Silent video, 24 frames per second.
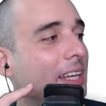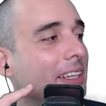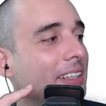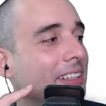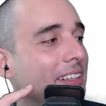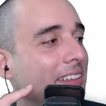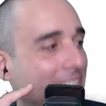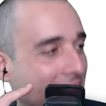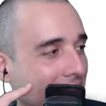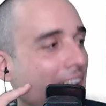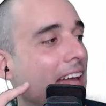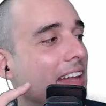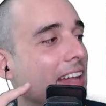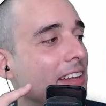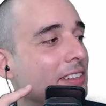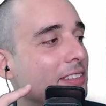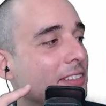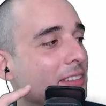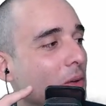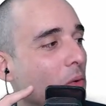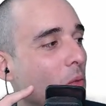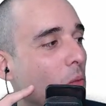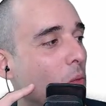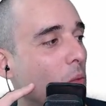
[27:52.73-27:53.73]
says,
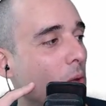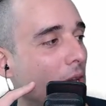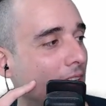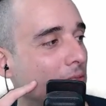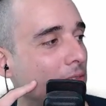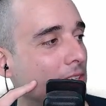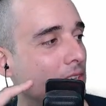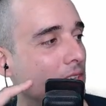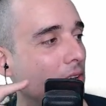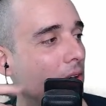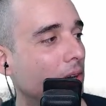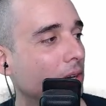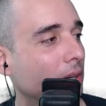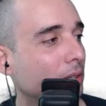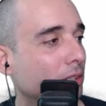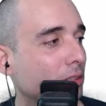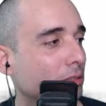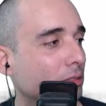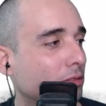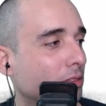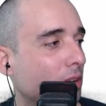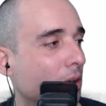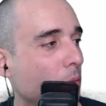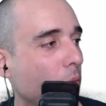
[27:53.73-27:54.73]
relevant article
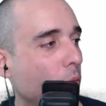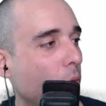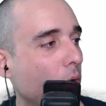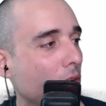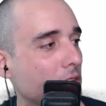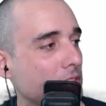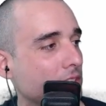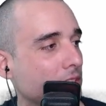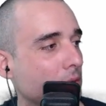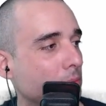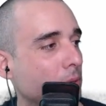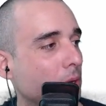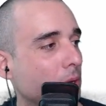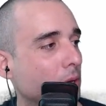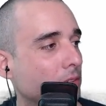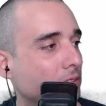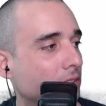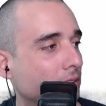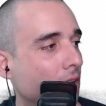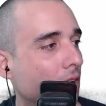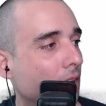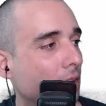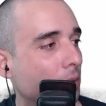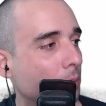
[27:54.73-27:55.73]
from Washington Post
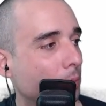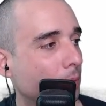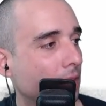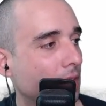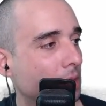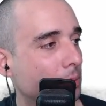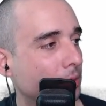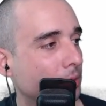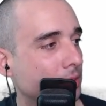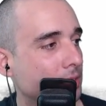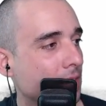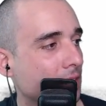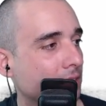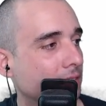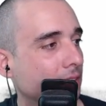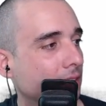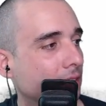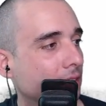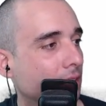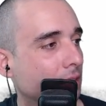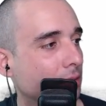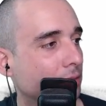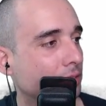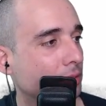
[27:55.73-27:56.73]
on unreliable
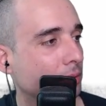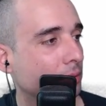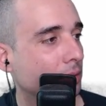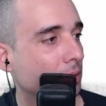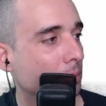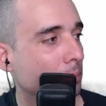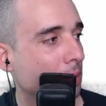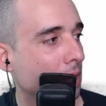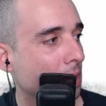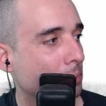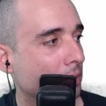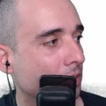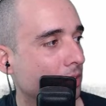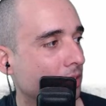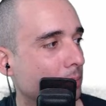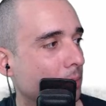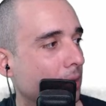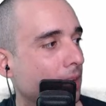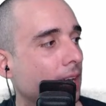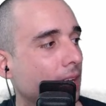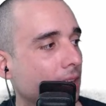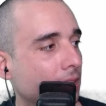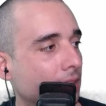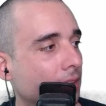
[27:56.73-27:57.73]
testing of student papers
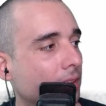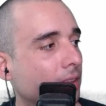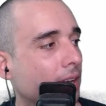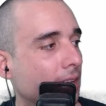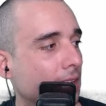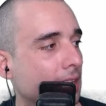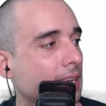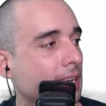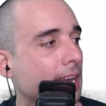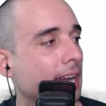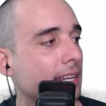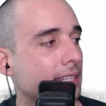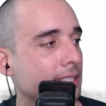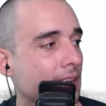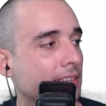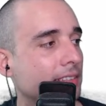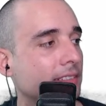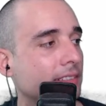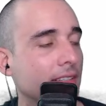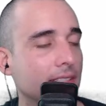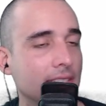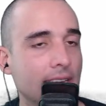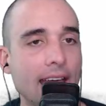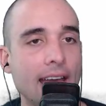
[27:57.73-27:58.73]
by another AI
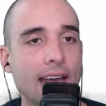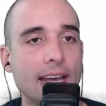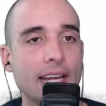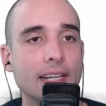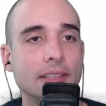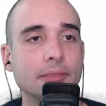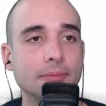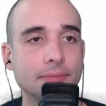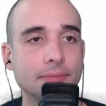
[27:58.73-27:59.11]
tester. Yeah.